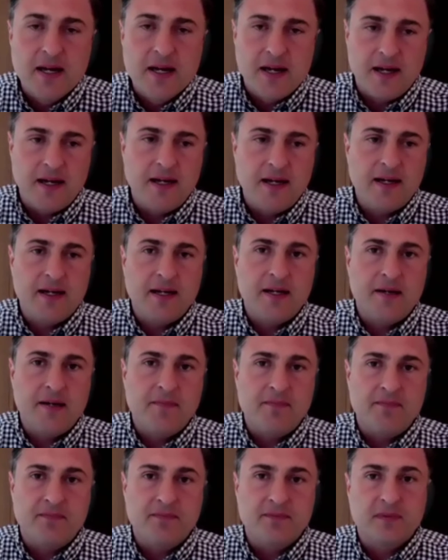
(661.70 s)

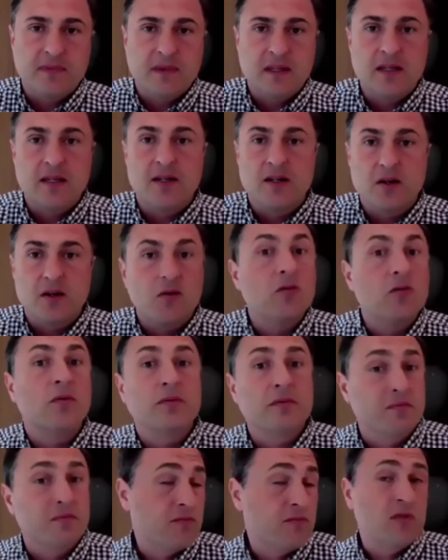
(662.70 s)
turned
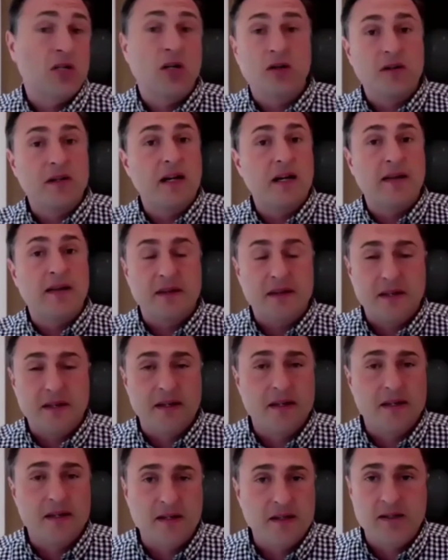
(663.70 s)
on,
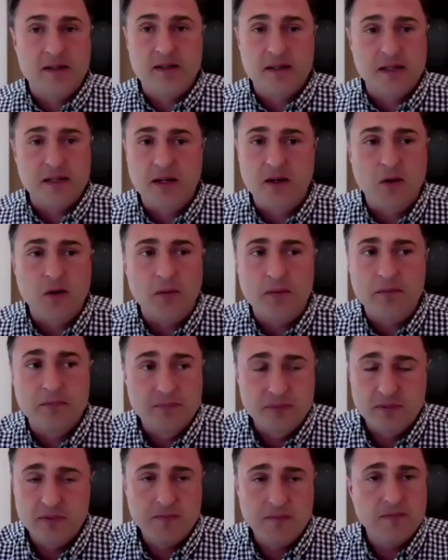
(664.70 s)

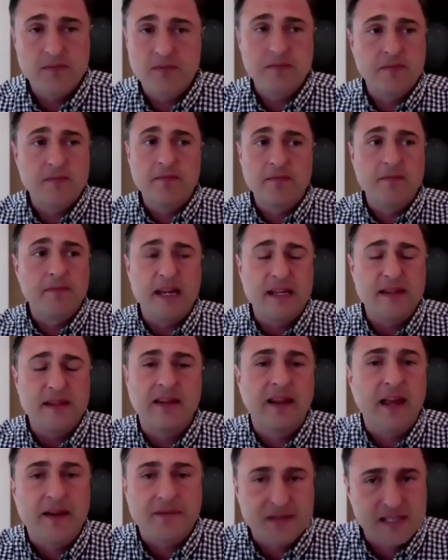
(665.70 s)
made the
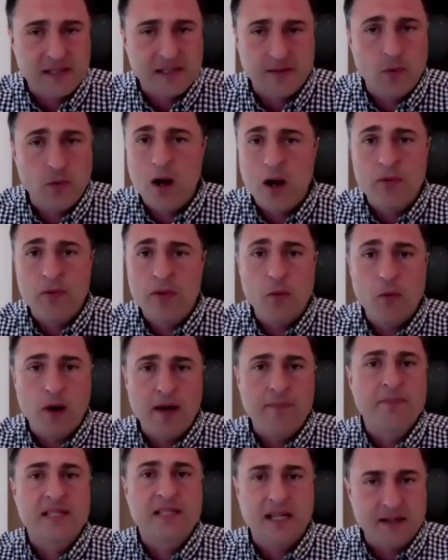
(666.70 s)

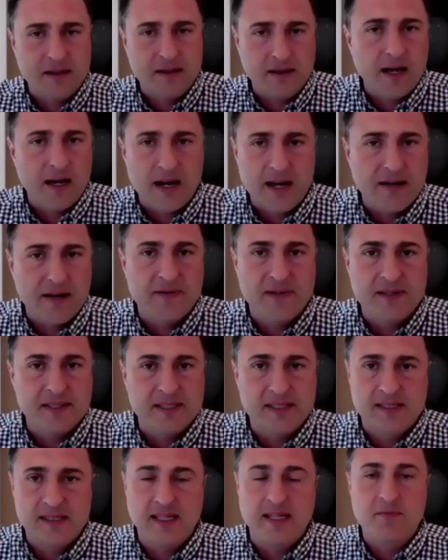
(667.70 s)
website live and
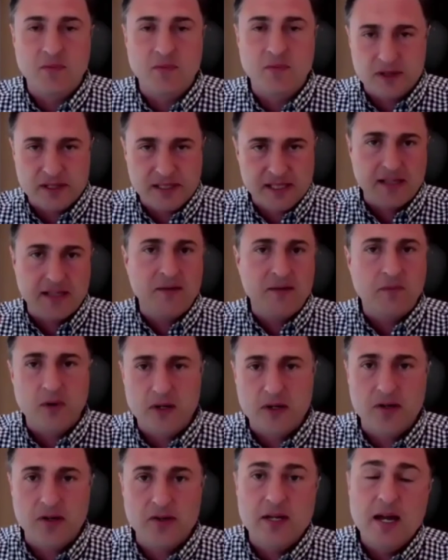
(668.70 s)
said we're selling
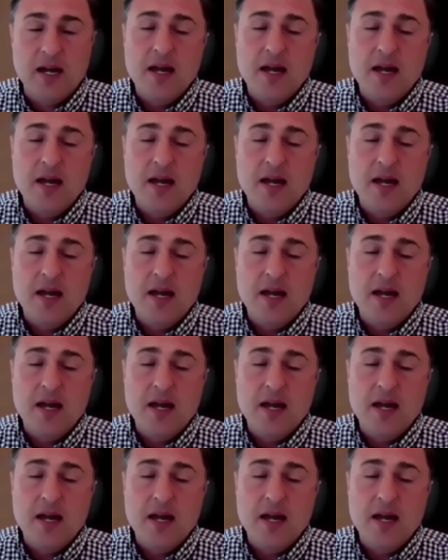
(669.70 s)
windows,